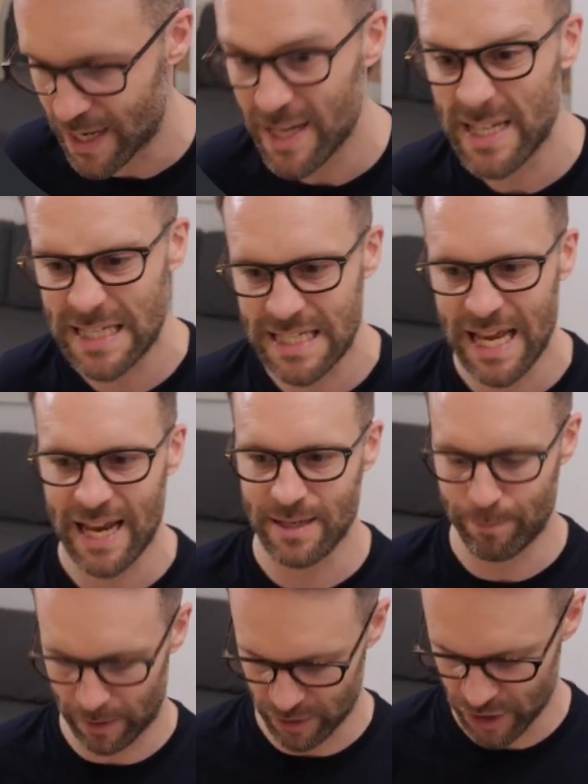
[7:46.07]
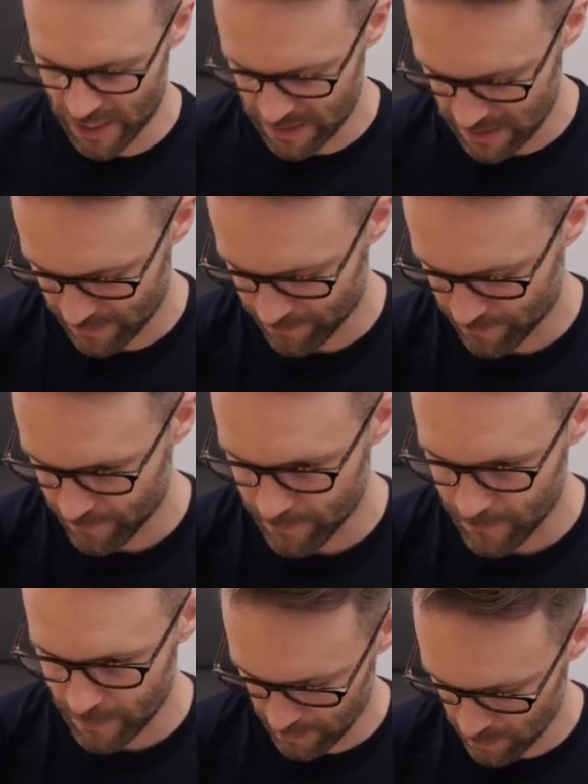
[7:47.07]
set budget.
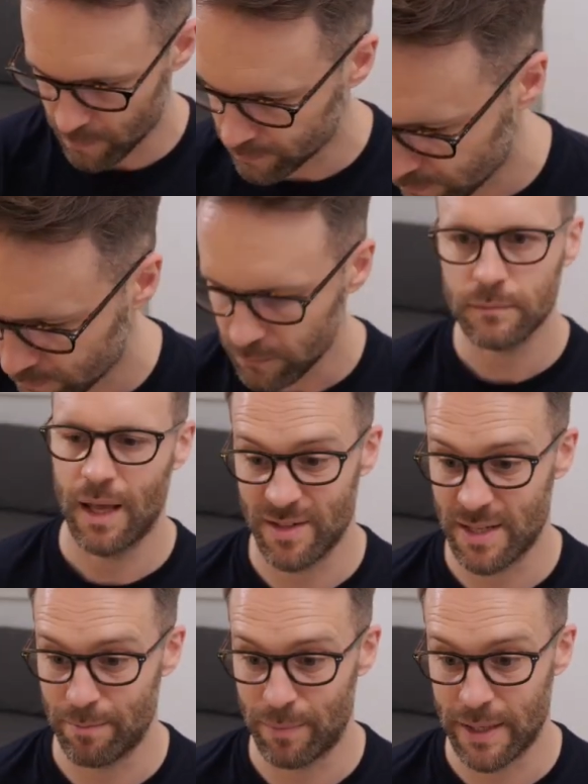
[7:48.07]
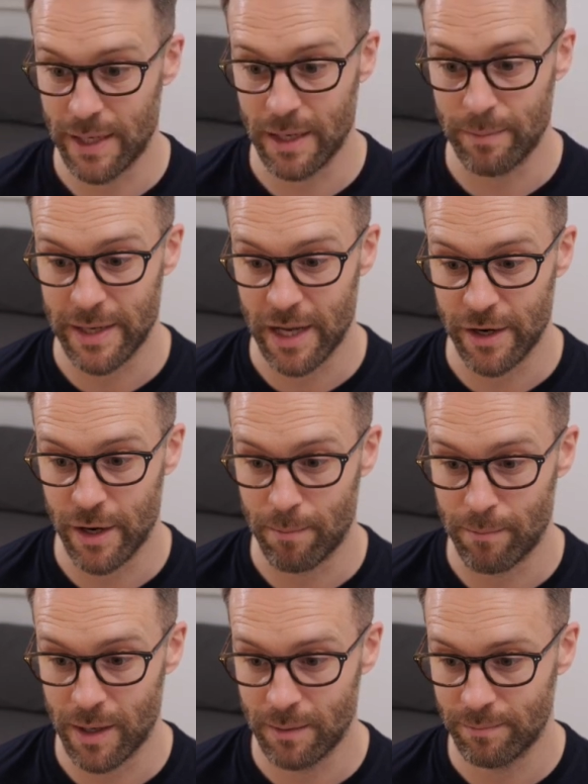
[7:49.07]
Simply gonna be a
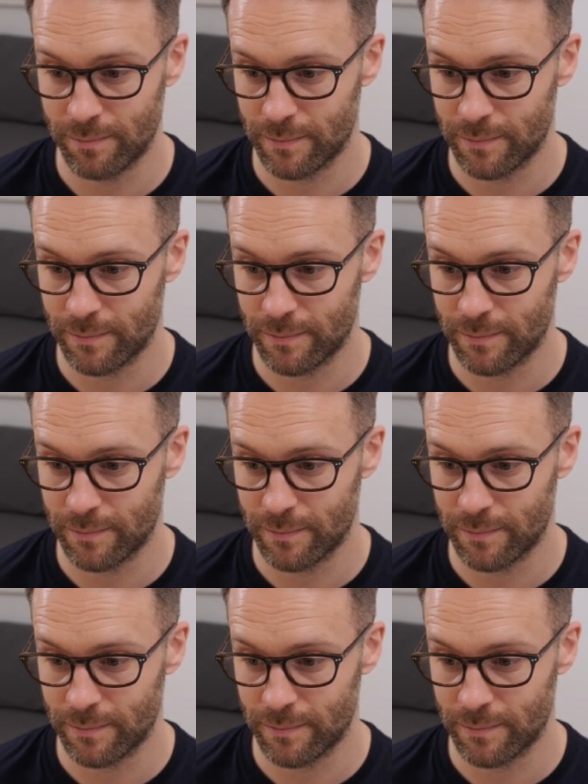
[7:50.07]
number.